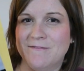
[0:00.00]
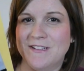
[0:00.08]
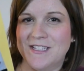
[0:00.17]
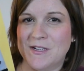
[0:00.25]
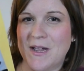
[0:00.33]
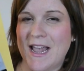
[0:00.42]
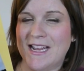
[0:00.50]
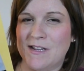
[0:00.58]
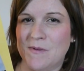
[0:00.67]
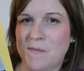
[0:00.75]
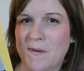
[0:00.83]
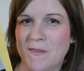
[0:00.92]
when you're hanging them
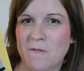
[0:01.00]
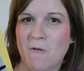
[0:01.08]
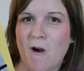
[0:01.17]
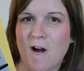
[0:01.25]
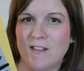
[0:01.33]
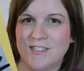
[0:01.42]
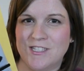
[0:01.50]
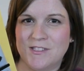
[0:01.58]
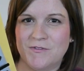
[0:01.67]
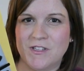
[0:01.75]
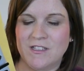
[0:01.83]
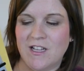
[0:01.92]
up on the wall, and just
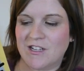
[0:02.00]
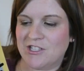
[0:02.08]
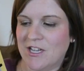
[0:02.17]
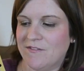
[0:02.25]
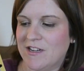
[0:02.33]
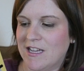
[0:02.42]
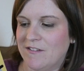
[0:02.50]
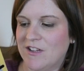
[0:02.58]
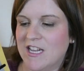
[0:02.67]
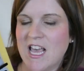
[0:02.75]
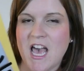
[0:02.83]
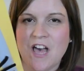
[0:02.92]
for the longevity of
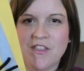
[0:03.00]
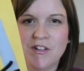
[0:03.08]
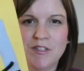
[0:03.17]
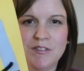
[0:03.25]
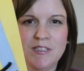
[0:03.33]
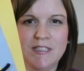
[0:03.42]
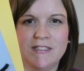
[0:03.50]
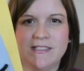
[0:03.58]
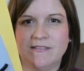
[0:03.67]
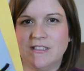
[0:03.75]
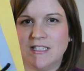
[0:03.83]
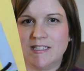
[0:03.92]
it, the glue didn't
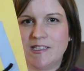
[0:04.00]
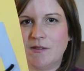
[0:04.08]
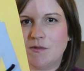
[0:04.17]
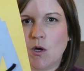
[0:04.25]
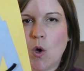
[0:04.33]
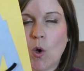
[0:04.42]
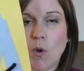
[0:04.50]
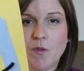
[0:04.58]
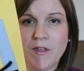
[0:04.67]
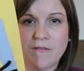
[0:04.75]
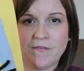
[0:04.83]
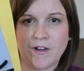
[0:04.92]
really seem to hold
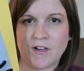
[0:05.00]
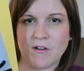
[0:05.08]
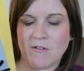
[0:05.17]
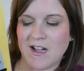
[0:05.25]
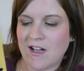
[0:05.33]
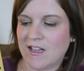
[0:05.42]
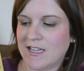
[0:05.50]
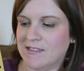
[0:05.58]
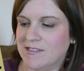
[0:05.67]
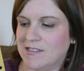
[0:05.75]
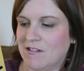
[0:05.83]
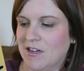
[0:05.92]
them very well, and
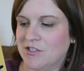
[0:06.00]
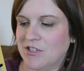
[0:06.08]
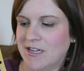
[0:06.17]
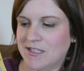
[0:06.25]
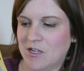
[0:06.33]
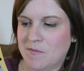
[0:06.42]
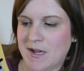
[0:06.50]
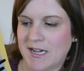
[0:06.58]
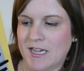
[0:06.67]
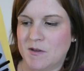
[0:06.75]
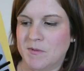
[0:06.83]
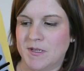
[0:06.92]
so I tried to go back
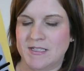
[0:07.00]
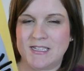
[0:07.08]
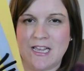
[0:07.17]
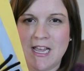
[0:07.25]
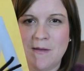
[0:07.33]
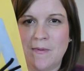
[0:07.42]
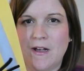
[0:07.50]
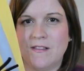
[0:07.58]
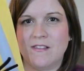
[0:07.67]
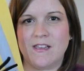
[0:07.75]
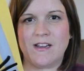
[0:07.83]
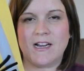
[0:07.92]
in and put tape on
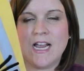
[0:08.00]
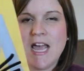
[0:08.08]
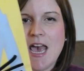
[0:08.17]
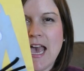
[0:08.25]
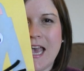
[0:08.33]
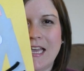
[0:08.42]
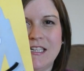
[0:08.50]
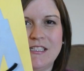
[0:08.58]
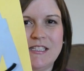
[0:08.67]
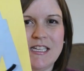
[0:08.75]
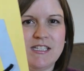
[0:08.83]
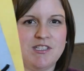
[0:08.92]
there, and
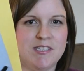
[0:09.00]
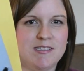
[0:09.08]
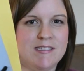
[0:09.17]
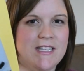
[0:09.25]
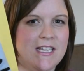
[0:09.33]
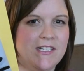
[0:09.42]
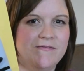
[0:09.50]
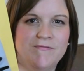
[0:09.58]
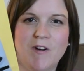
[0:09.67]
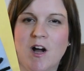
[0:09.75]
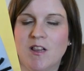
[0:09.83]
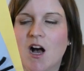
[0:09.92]
they fall